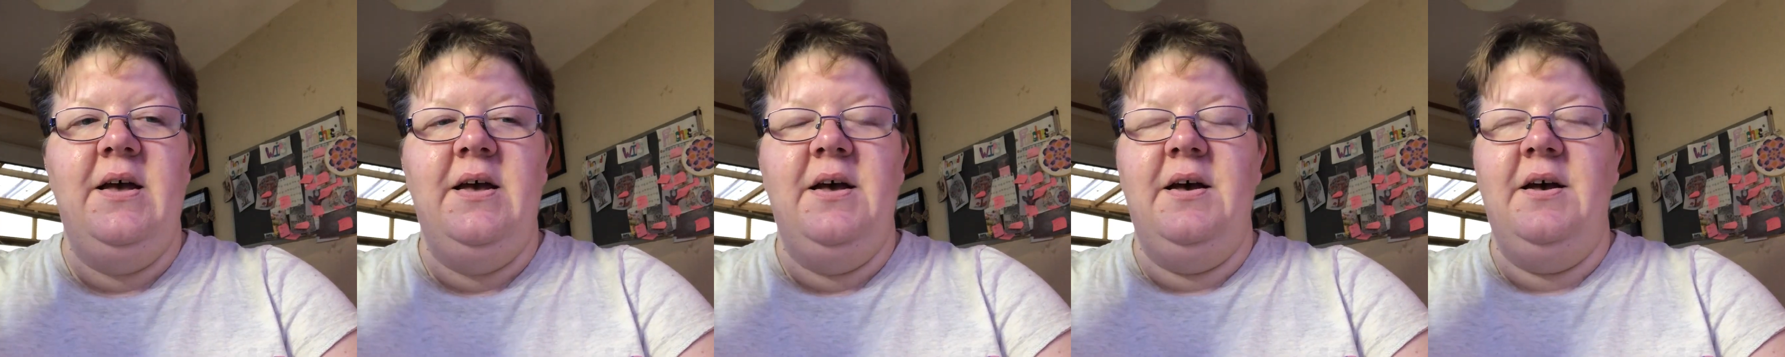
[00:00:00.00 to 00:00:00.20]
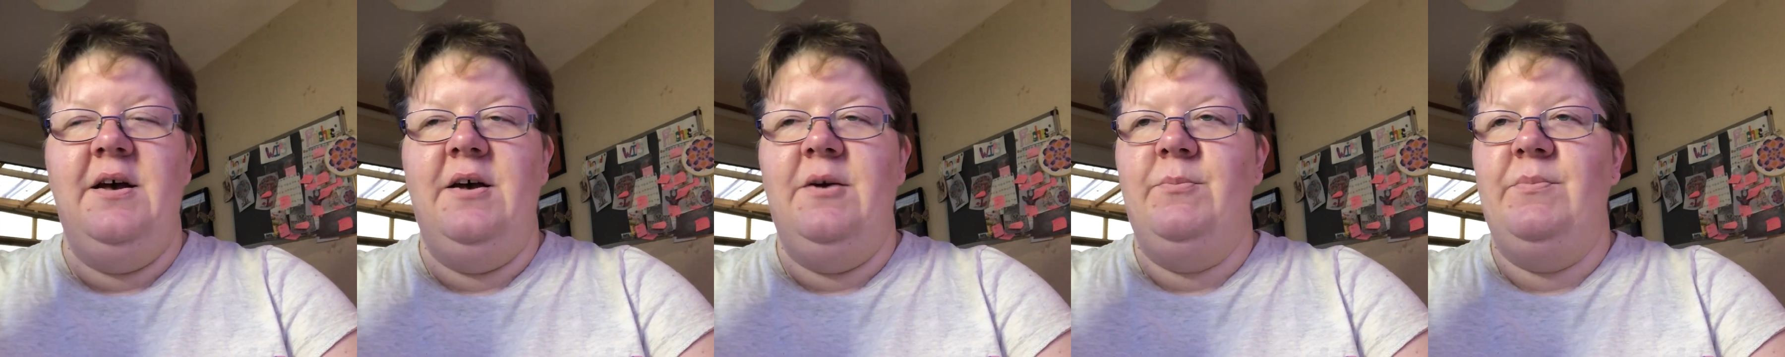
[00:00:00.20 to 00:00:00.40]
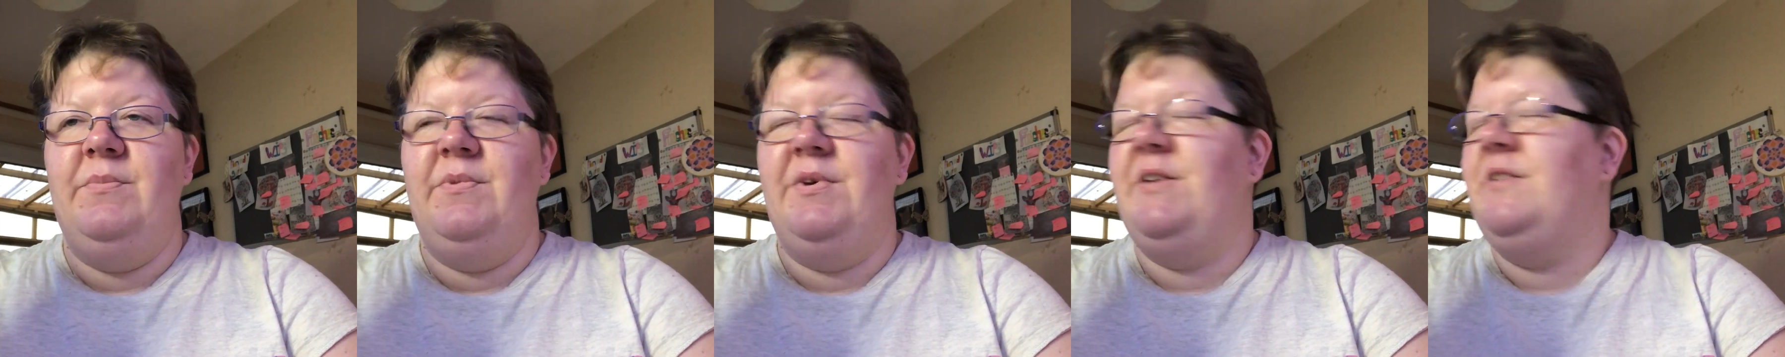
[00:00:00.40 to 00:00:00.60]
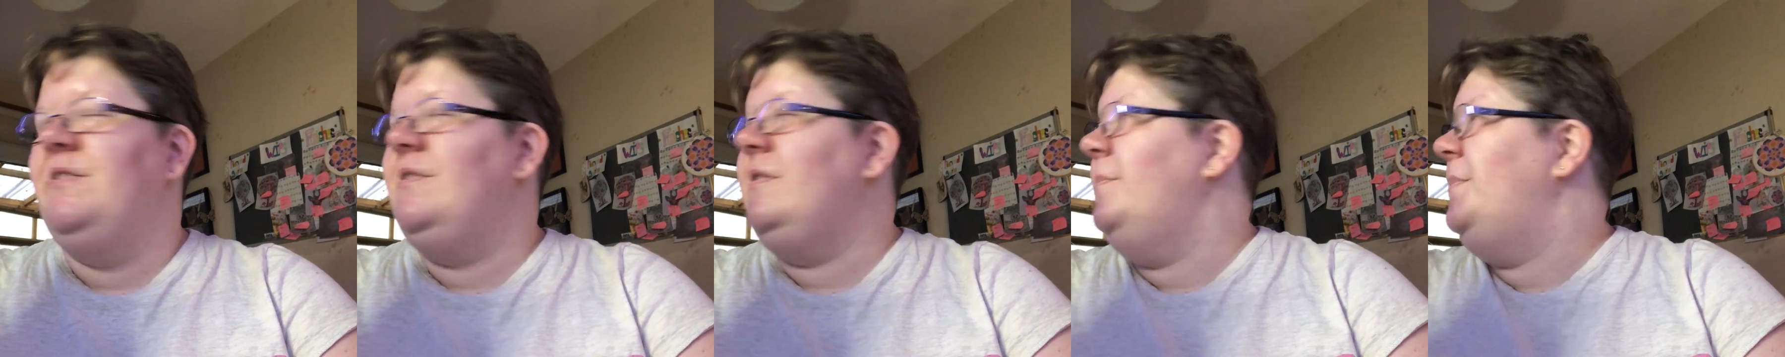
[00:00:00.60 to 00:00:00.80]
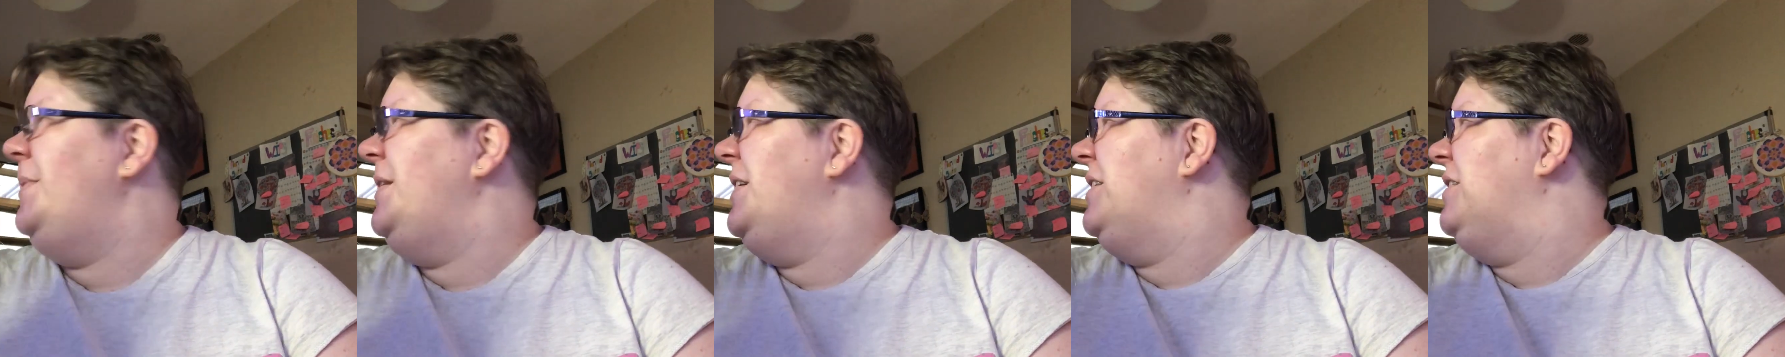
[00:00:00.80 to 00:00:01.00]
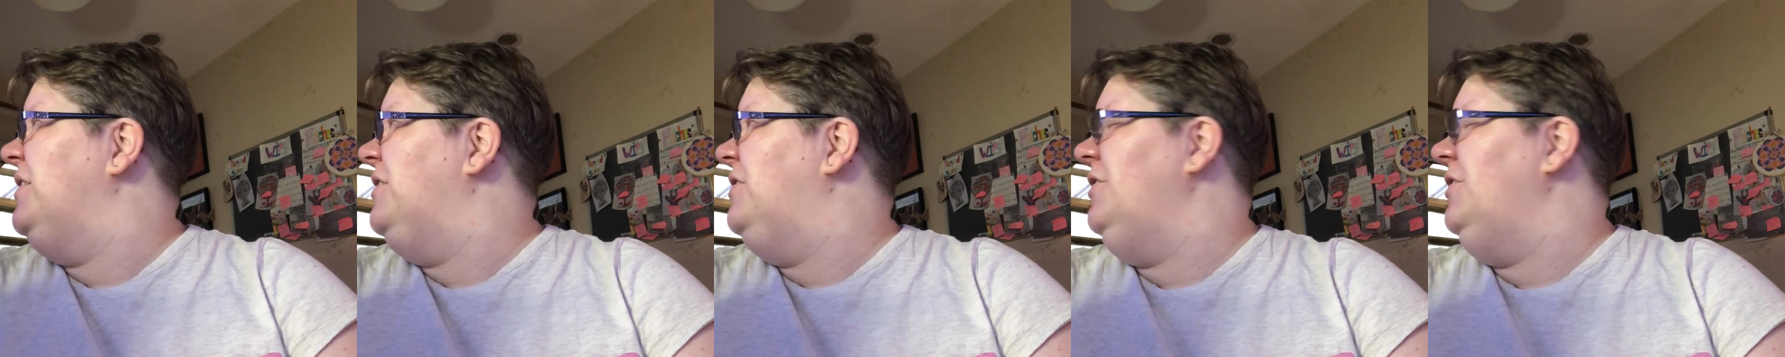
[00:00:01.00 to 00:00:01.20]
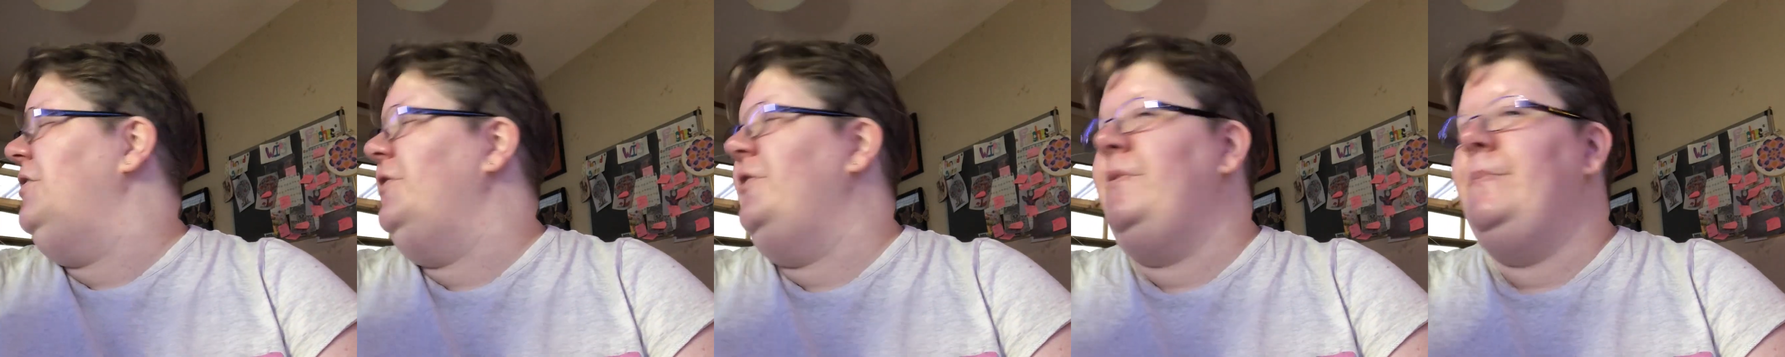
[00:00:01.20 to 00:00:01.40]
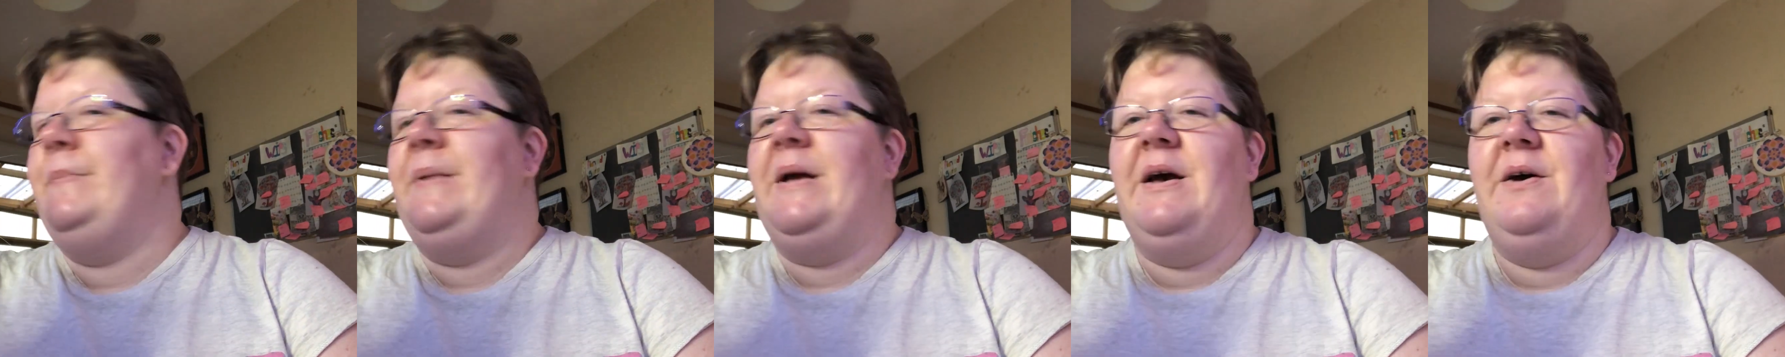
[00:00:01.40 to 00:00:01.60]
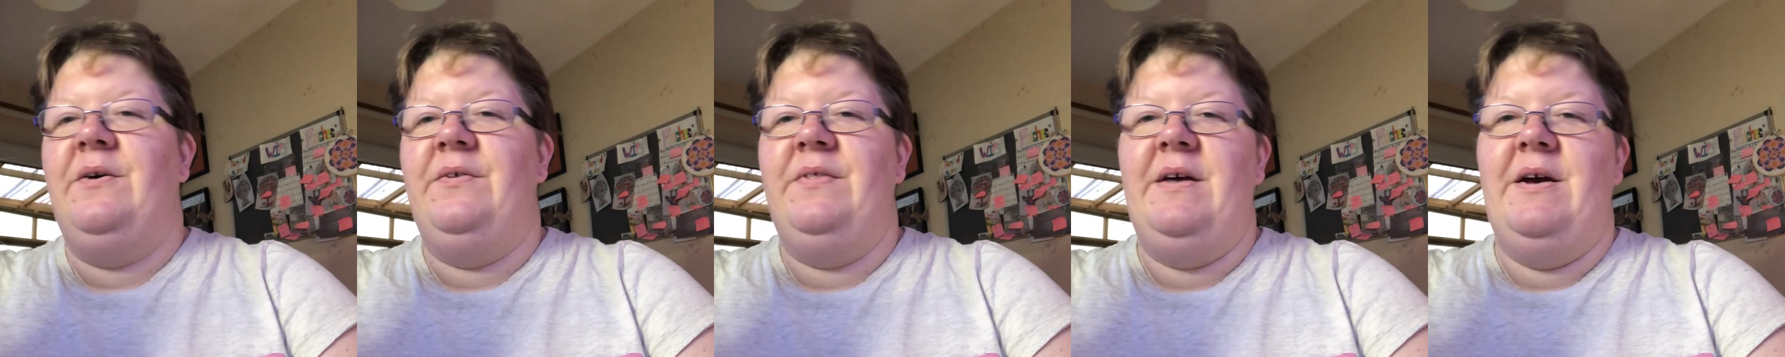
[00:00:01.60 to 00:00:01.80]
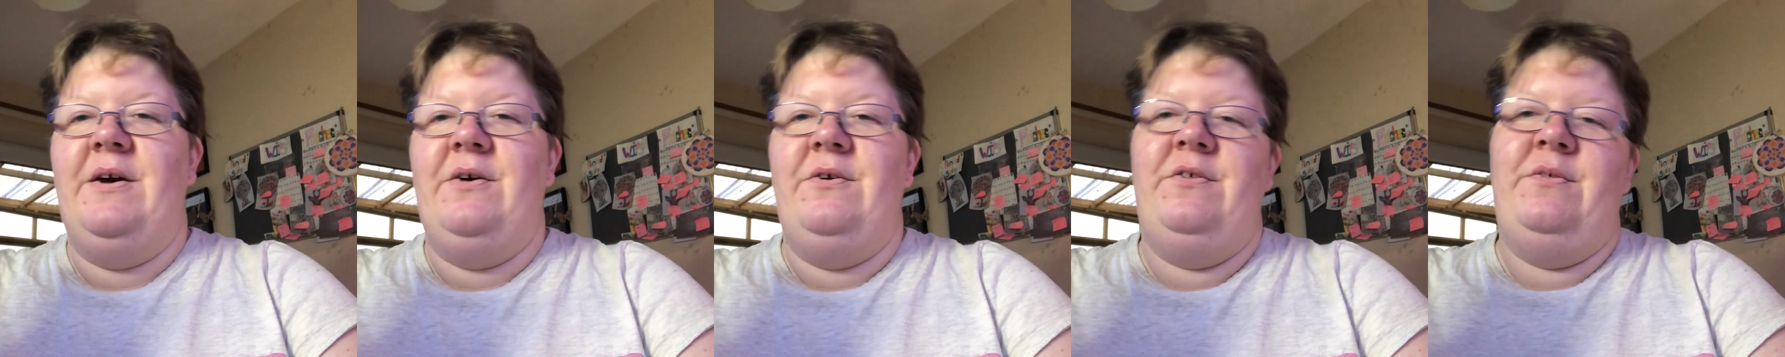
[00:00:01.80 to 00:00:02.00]
Um, it's a bit gloomy out
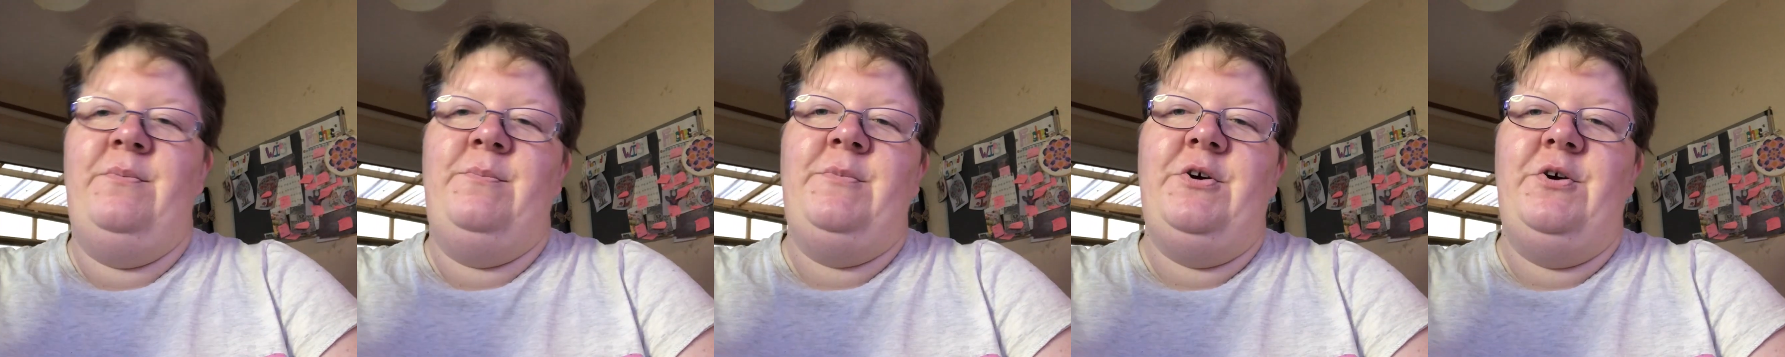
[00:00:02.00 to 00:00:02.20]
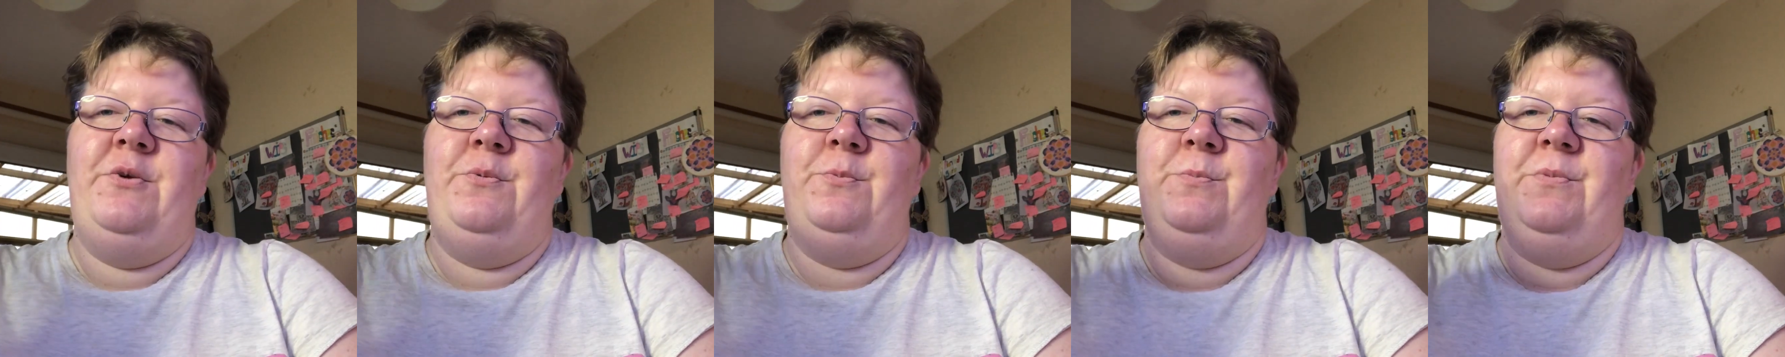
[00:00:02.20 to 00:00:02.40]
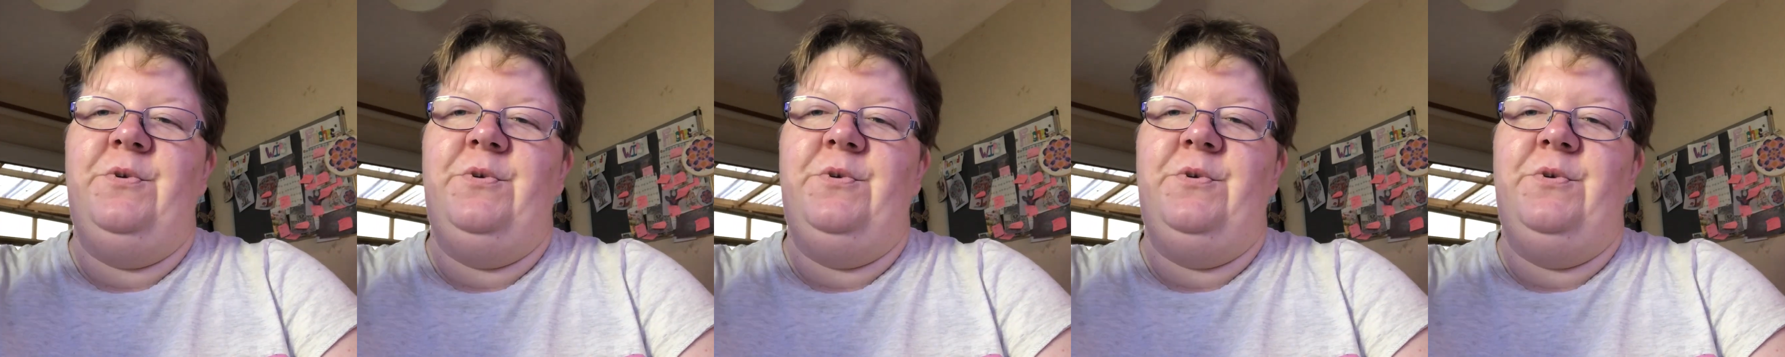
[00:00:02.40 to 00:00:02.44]
there at the moment,